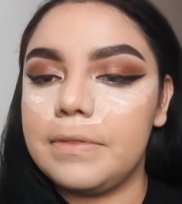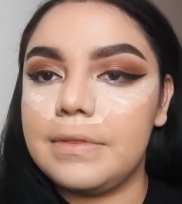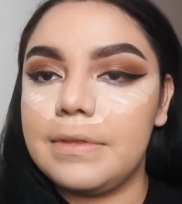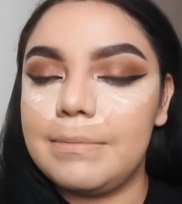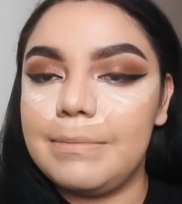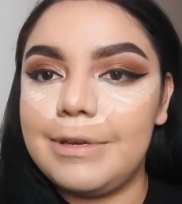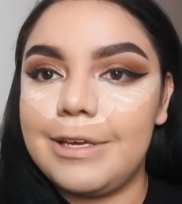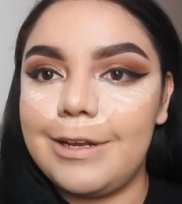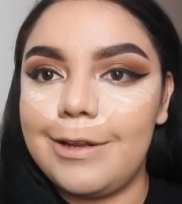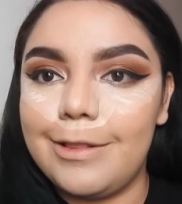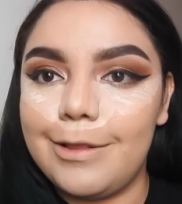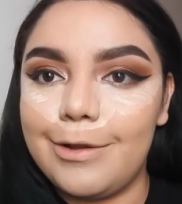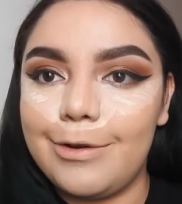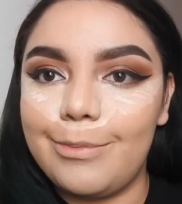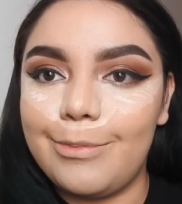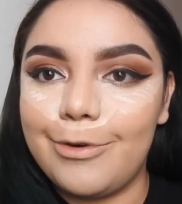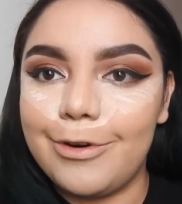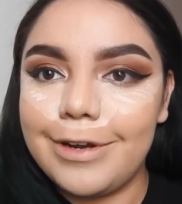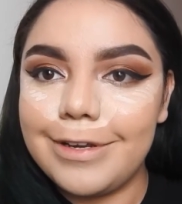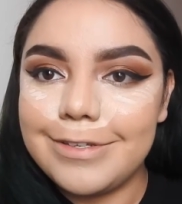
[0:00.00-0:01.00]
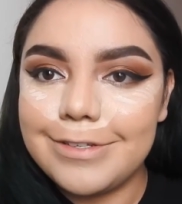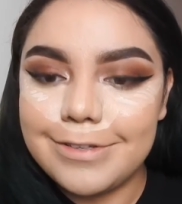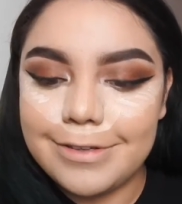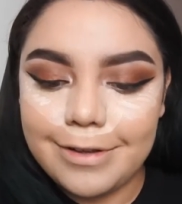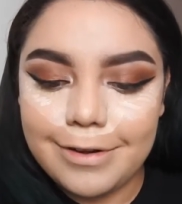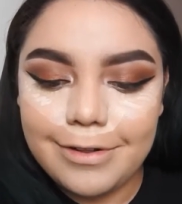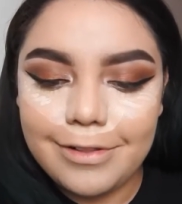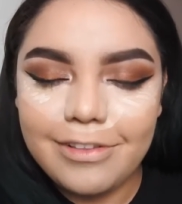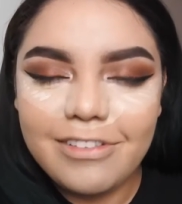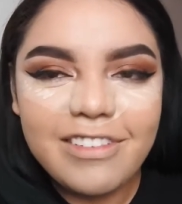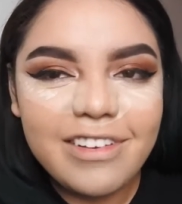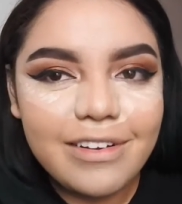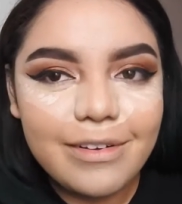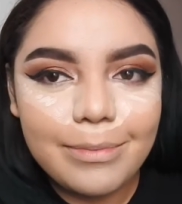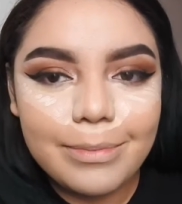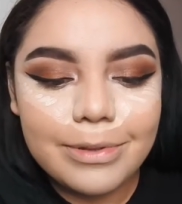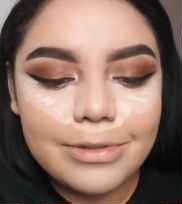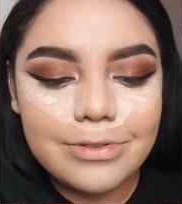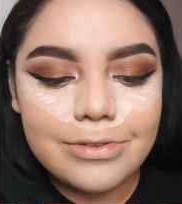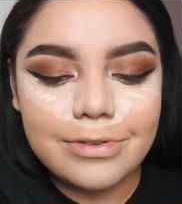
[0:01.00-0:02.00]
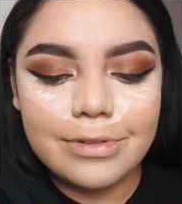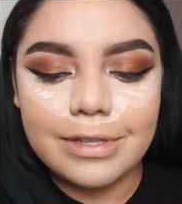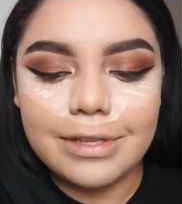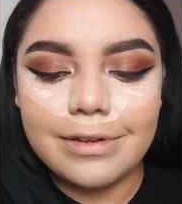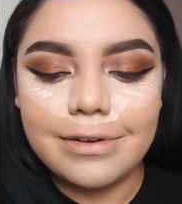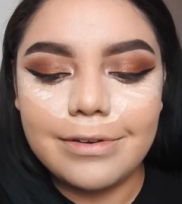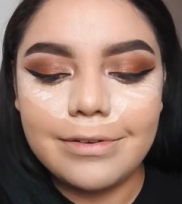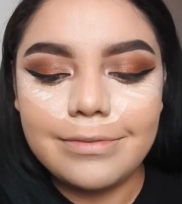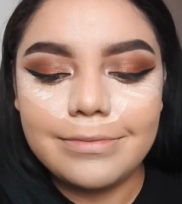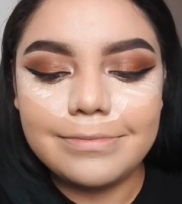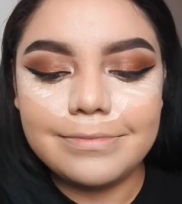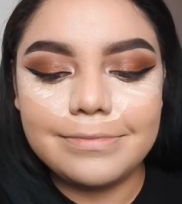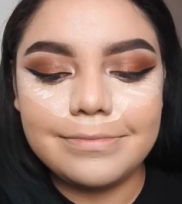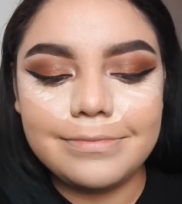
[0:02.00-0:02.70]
Let me get a little more. I just got a little bit too little.